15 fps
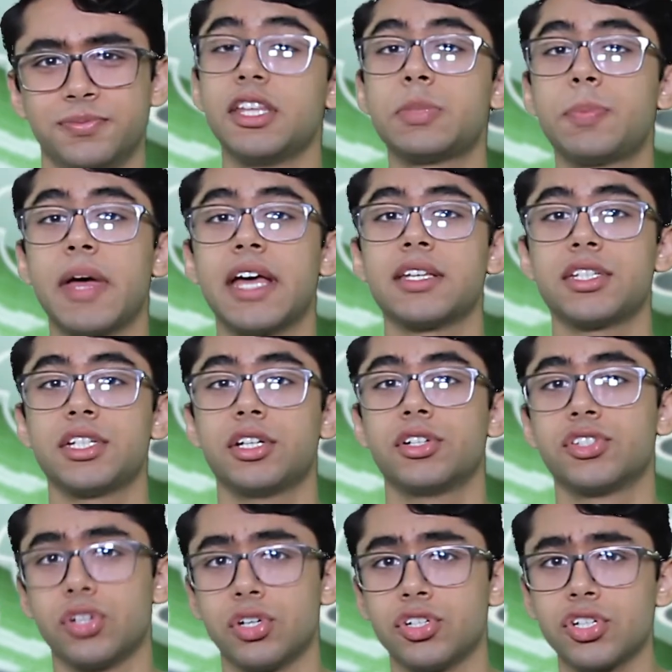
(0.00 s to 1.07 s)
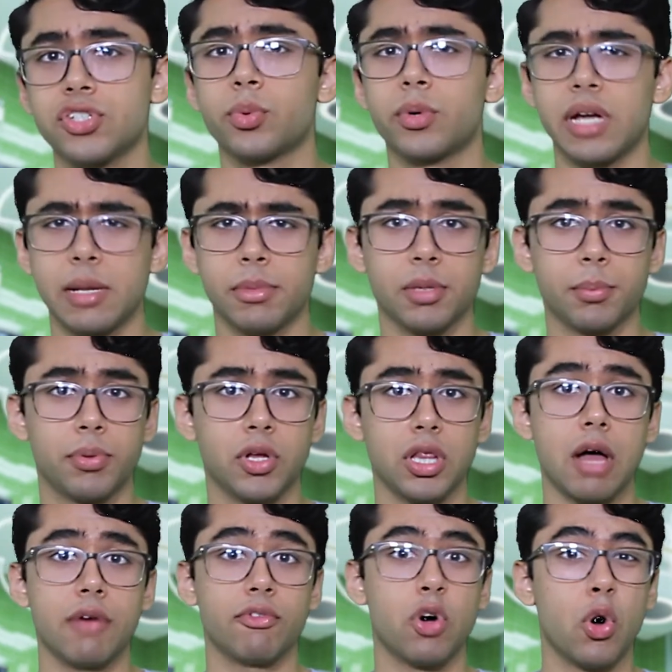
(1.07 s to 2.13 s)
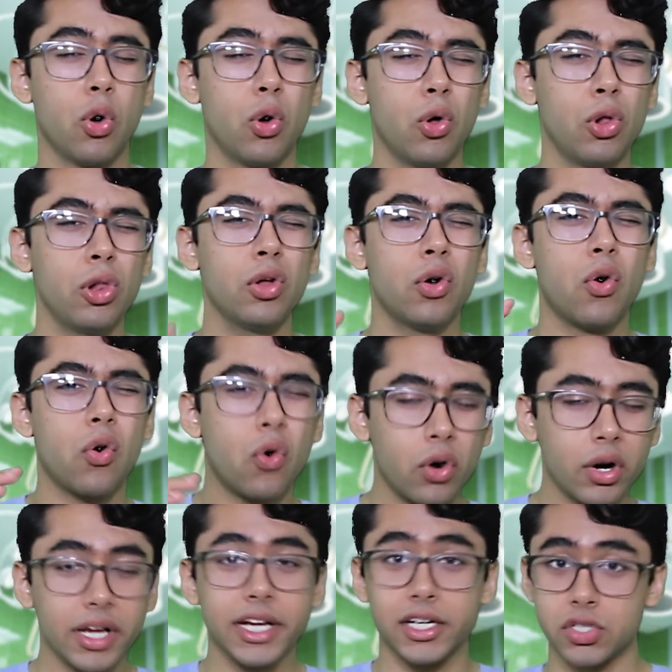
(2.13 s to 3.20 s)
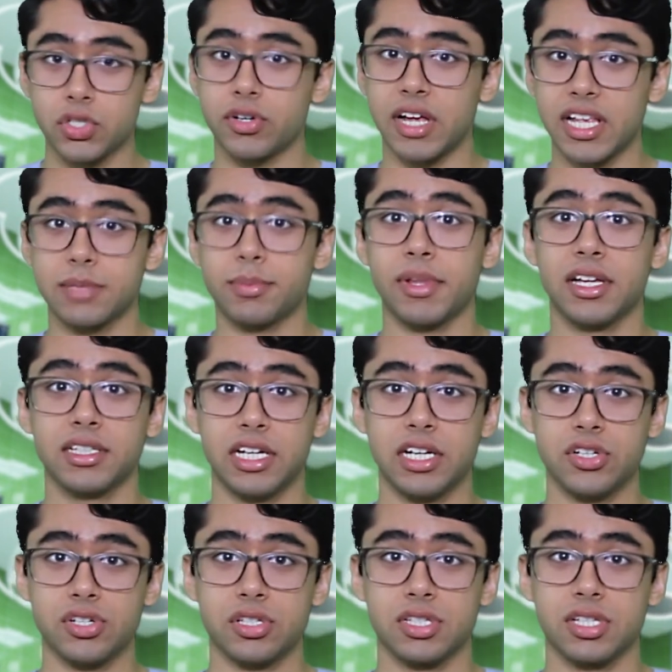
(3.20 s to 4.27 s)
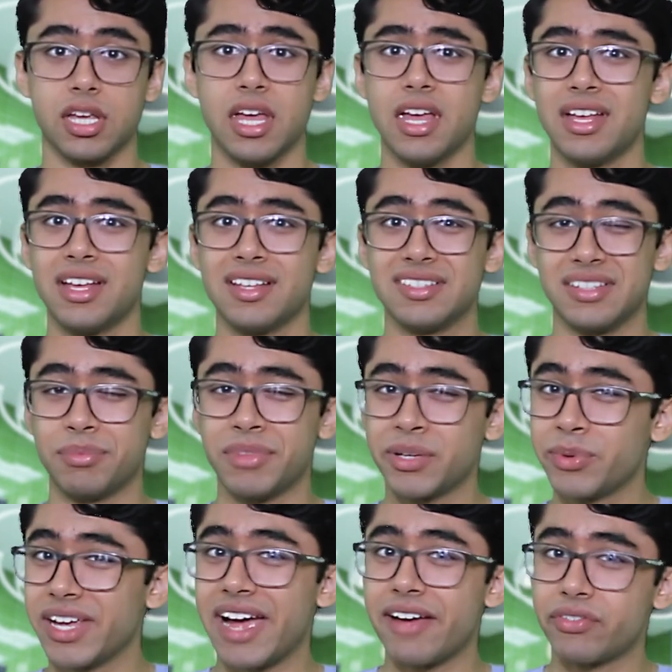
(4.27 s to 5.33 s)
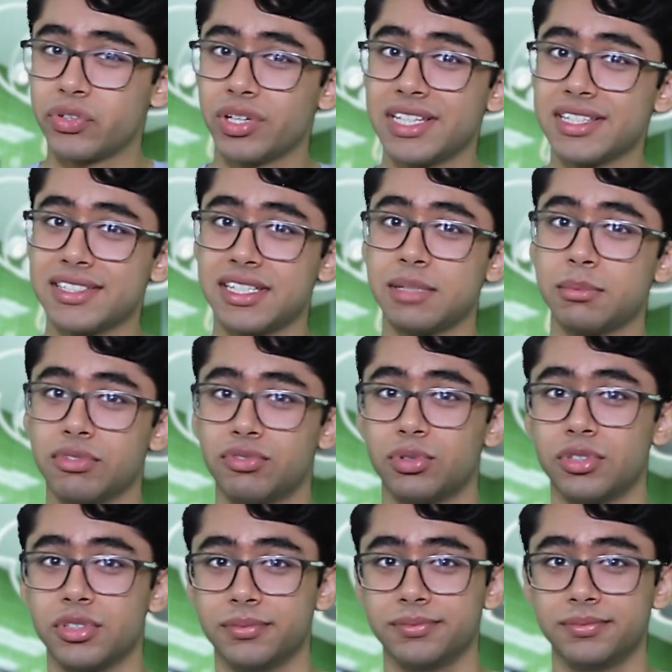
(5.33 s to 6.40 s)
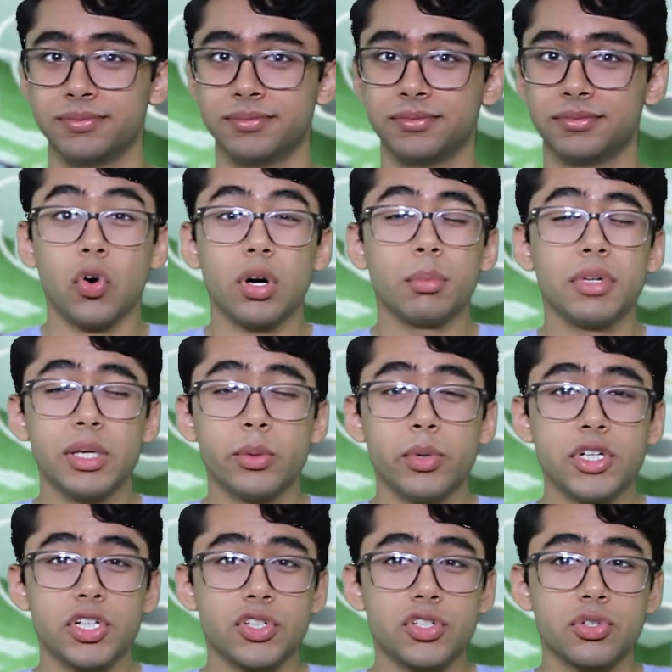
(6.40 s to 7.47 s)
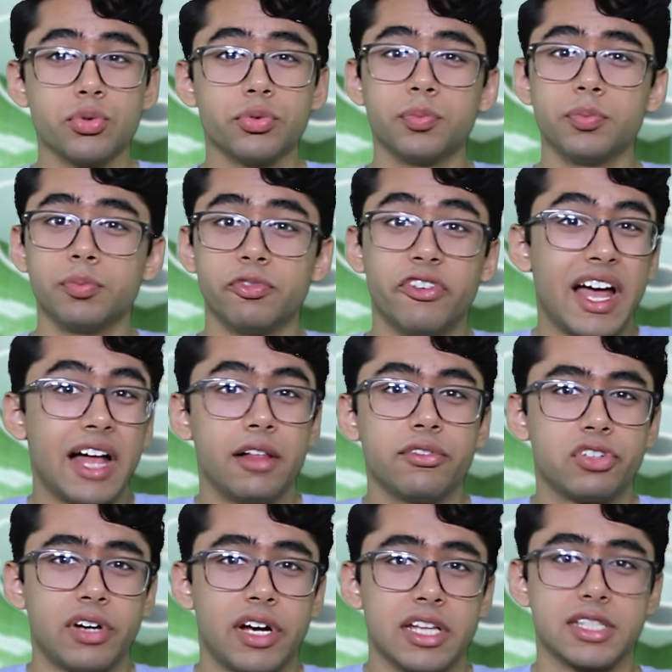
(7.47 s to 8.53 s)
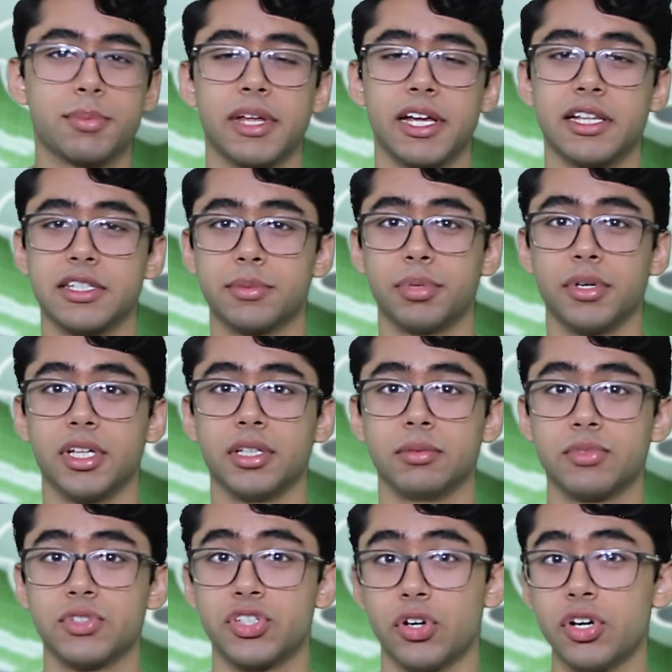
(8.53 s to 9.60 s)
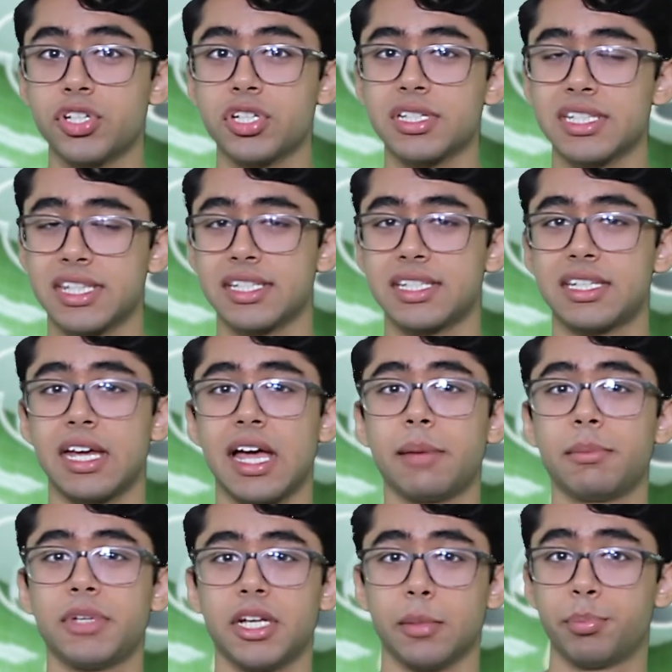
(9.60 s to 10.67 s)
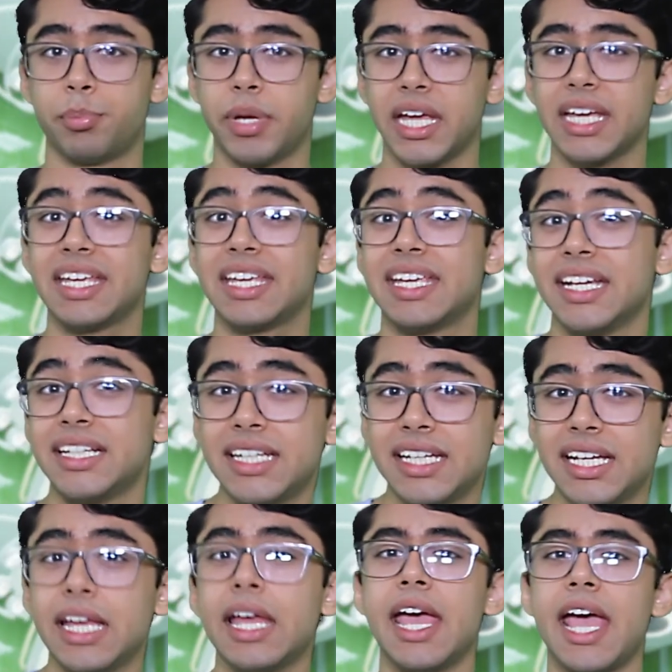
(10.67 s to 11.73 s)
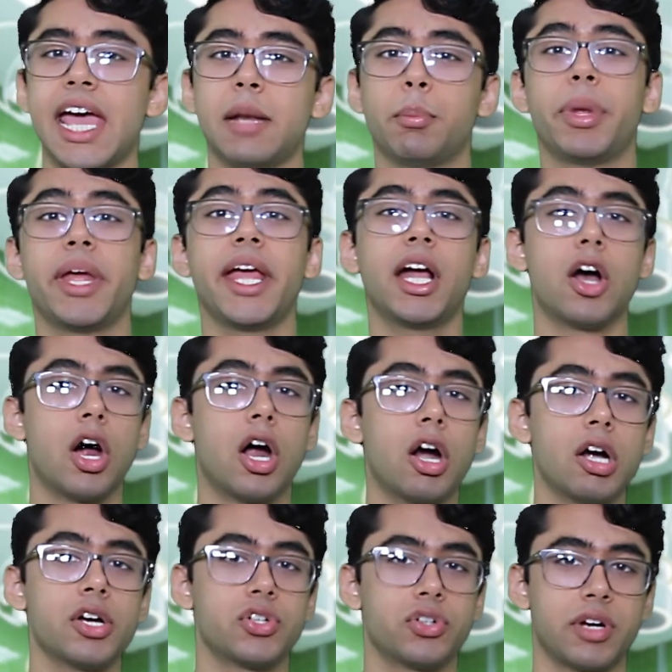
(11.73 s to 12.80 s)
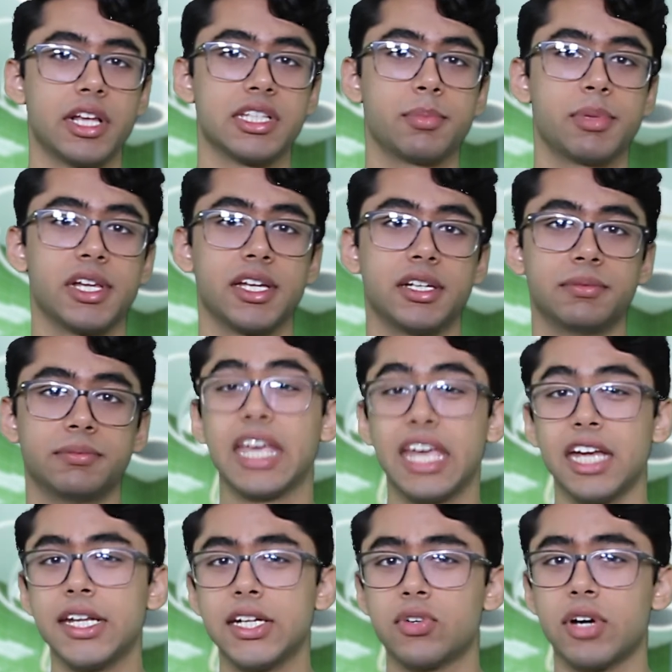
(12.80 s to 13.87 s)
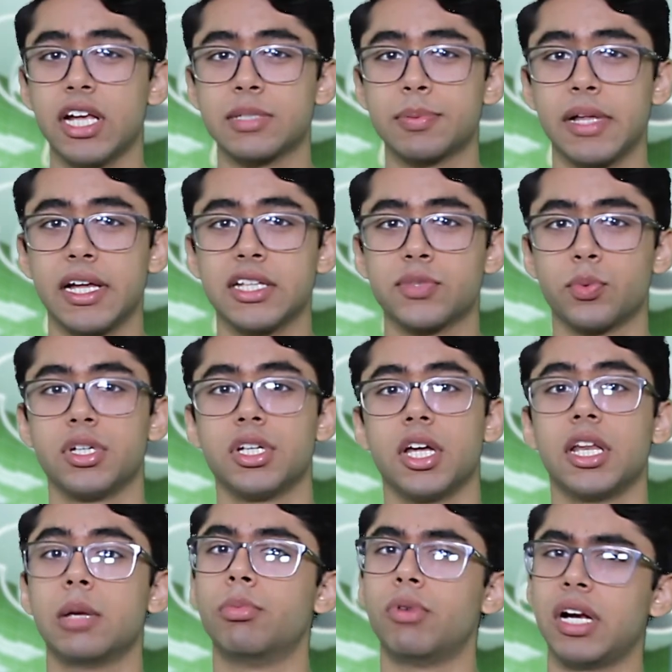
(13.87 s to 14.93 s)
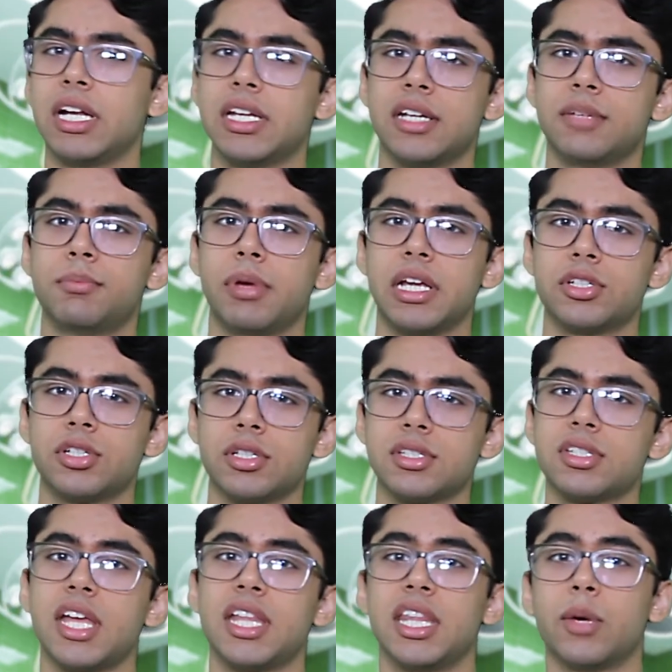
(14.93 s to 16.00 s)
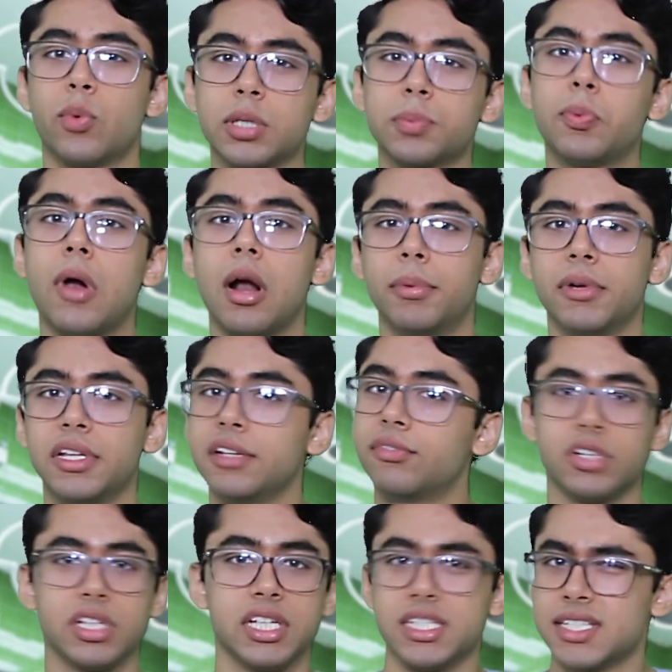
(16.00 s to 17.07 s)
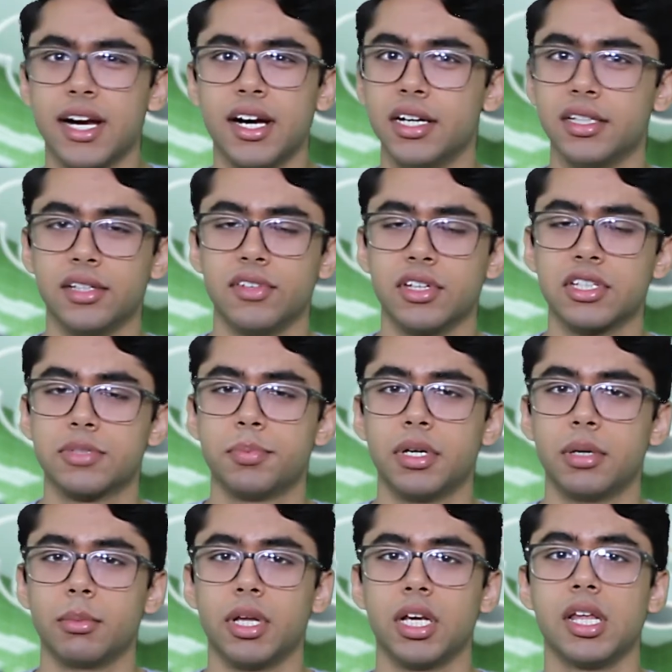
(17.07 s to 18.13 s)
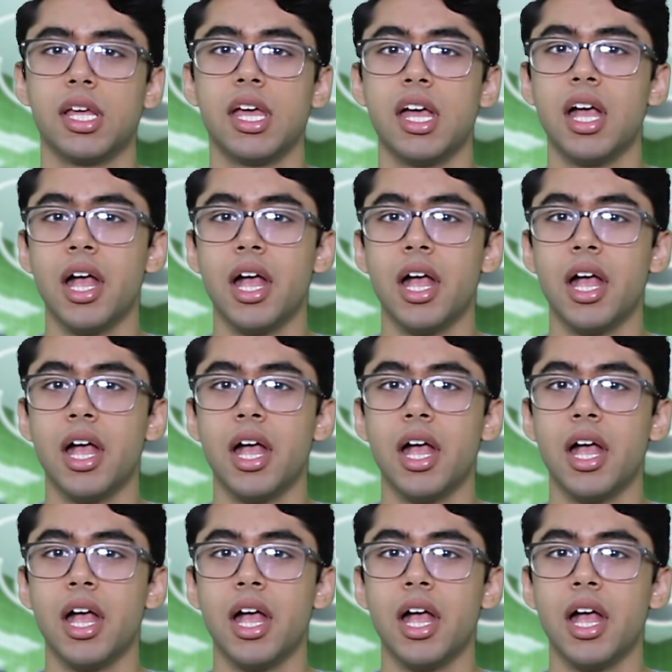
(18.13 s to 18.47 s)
This past year, surgeons were able to pull off whole organ transplantations, something we haven't really seen before. Normally we just do valve transplants, but surgeons this time did a pig kidney and pig heart transplant. The kidney transplants were done in brain-dead patients, and they worked properly for the entirety of the experiment.